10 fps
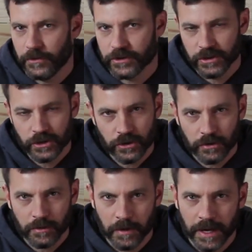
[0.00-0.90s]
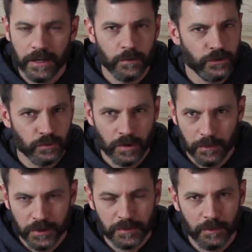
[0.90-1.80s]
There's an internal mic, which is what
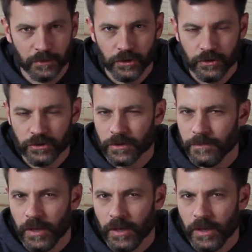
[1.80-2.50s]
most people use.